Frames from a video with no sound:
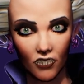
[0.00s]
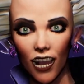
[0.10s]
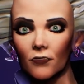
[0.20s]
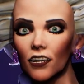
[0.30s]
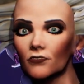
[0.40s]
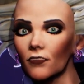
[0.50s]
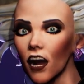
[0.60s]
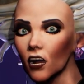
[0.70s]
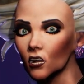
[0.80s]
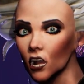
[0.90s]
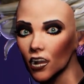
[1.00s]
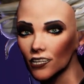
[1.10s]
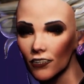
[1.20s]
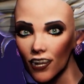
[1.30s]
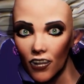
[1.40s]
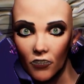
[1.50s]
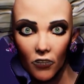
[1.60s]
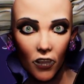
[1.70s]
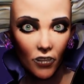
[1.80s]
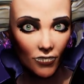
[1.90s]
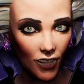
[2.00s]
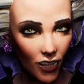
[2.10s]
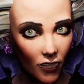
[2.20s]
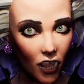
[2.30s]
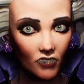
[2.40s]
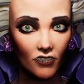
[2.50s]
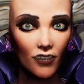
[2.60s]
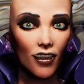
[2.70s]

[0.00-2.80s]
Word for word: Her demon's power is contained inside it,